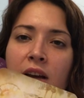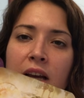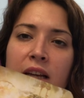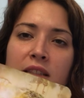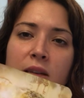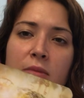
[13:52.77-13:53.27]

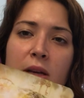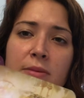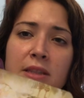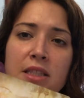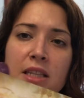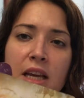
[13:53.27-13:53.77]
And sometimes
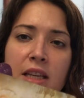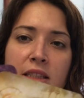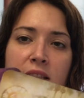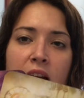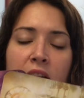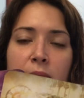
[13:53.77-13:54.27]
it takes
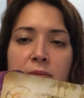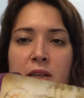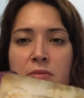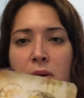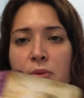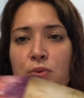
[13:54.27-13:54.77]
time.
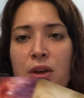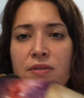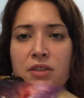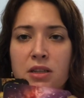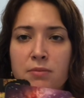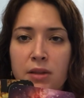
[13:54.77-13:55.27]
Sometimes we have
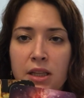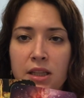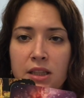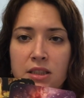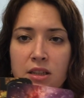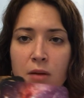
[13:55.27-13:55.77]
to
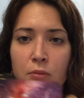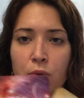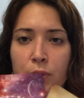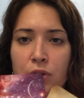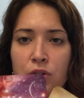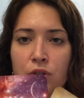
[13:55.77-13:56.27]
completely stop what
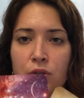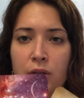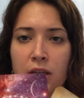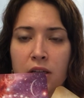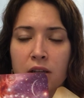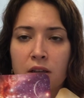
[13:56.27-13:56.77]
we're
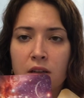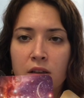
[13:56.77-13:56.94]
doing